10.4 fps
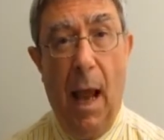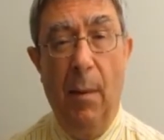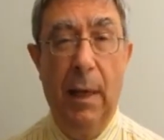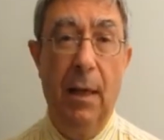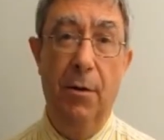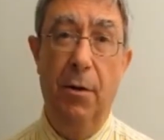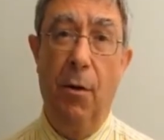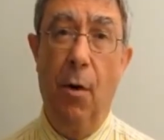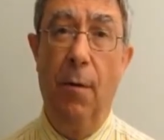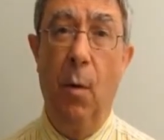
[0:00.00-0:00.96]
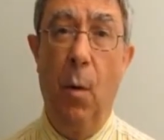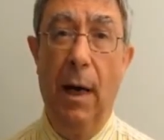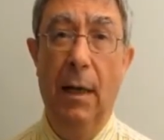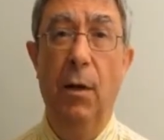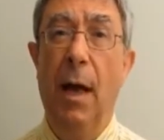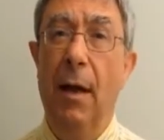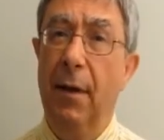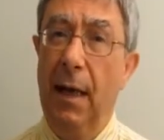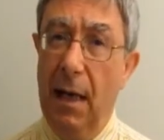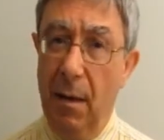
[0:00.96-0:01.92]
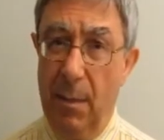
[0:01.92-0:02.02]
And because you're overweight, you have
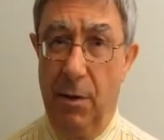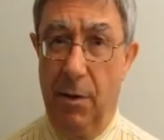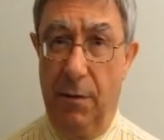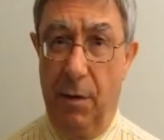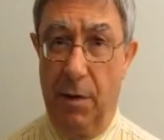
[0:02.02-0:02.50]
an image of